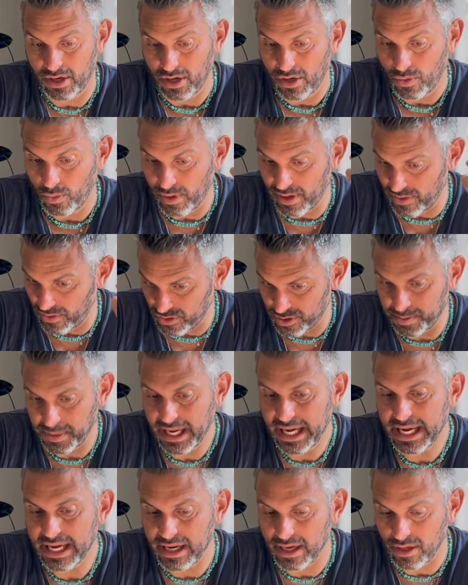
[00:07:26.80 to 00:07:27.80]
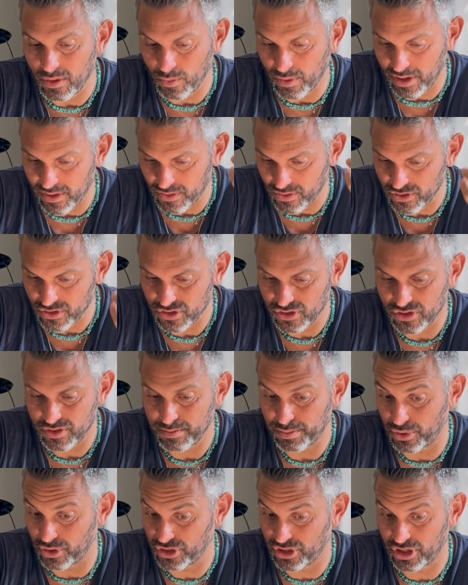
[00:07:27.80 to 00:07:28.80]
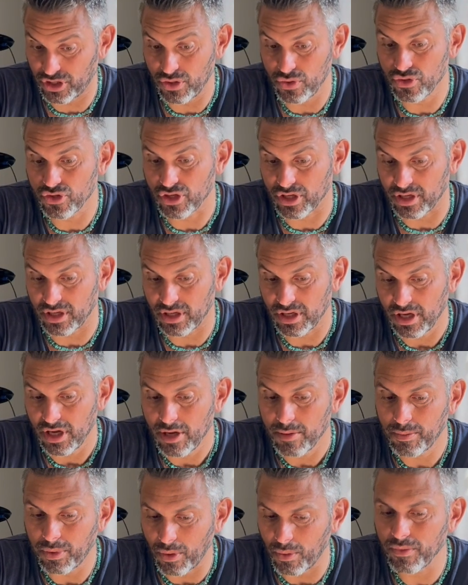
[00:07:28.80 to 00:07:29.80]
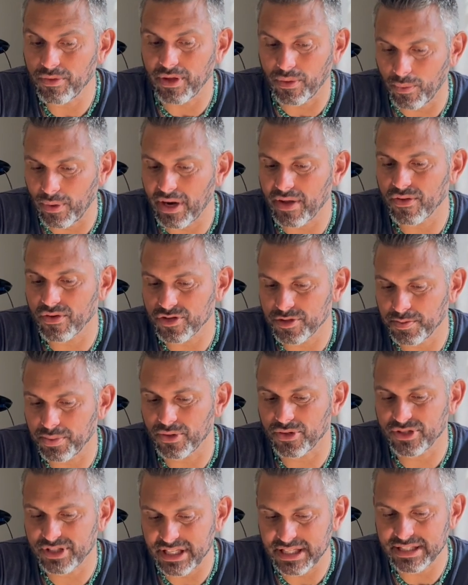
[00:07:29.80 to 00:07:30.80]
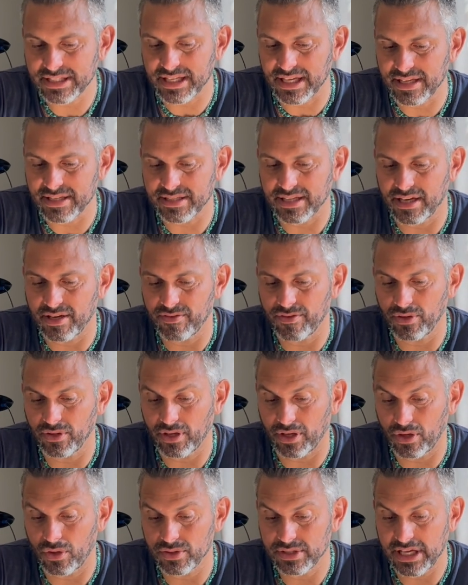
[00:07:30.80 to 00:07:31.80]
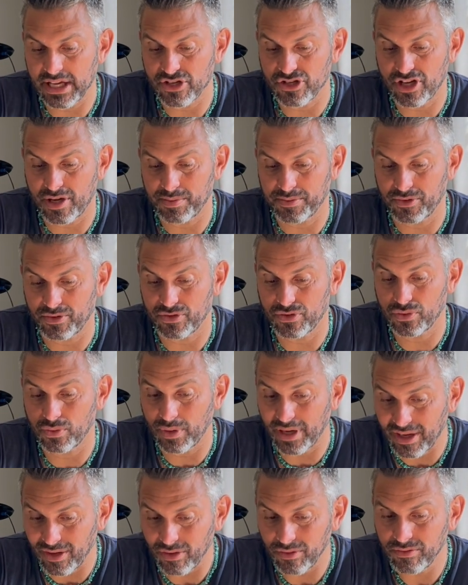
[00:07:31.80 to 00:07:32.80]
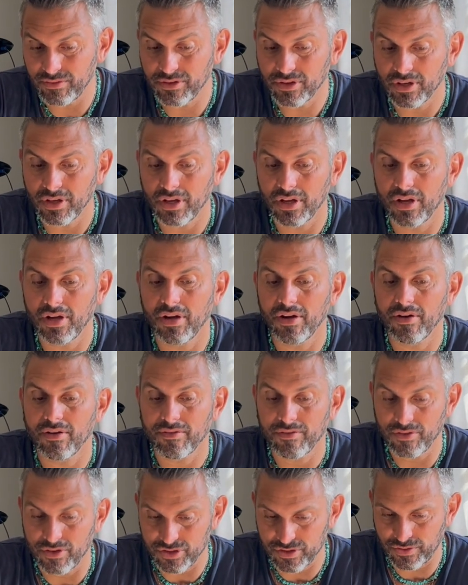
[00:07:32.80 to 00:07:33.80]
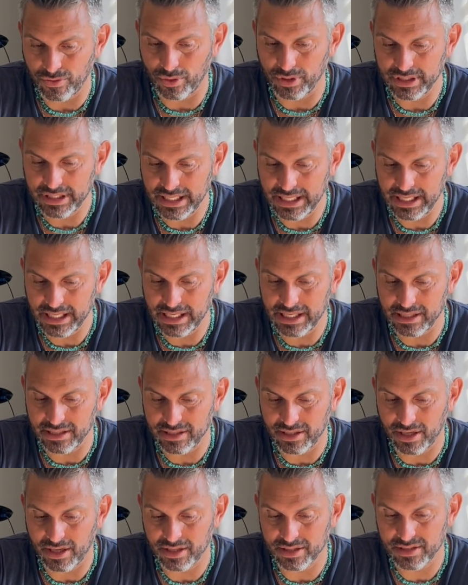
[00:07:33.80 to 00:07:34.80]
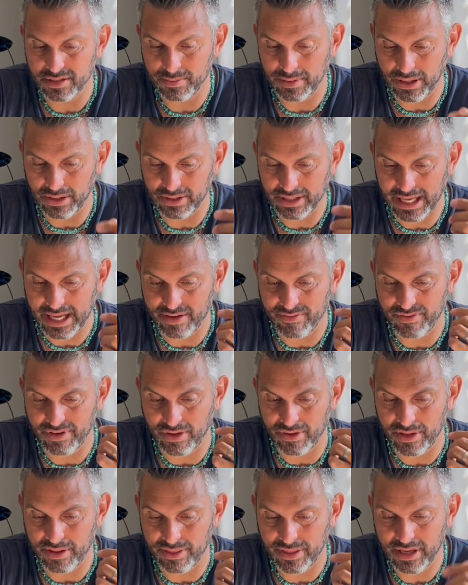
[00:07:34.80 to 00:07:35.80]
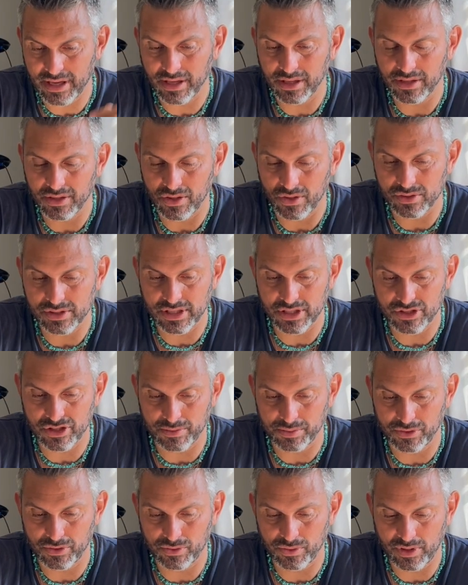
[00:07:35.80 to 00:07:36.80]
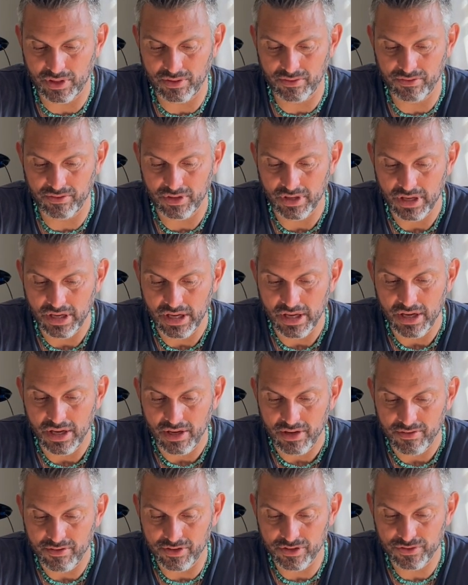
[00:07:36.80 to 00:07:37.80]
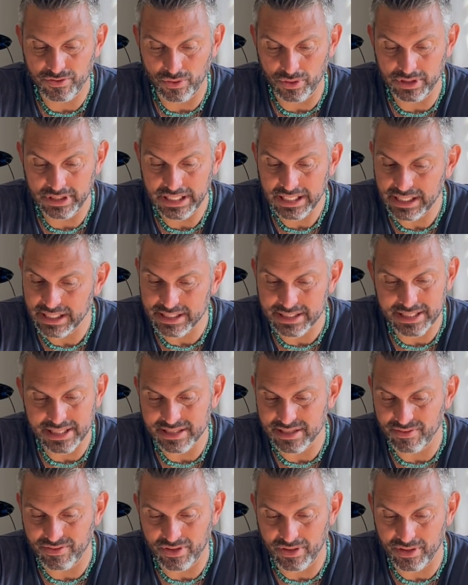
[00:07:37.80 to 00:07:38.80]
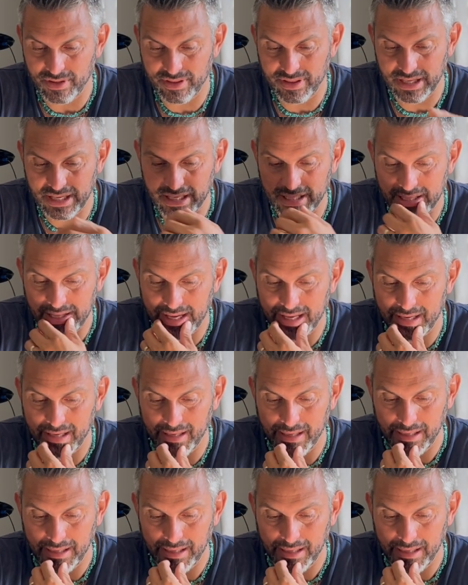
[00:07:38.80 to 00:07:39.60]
where there's pain, where there's persecution, but where there's persistence. And if you look at Hosea chapter 12, verse 14, it talks about that very thing. Hosea chapter 12, verse 14, it says the very thing that,